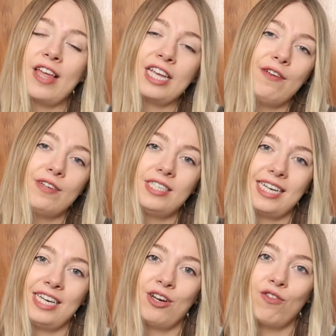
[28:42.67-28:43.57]
Thank you for
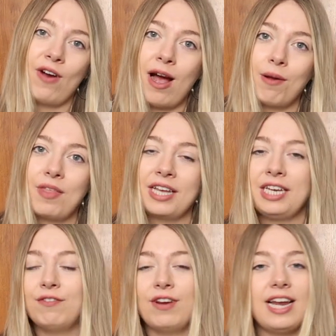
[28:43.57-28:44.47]
sticking around. Thank
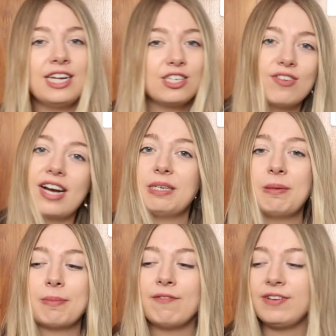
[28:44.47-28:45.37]
you for interacting
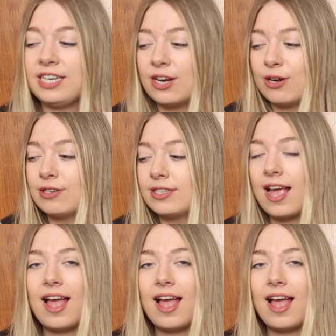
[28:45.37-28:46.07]
with my videos.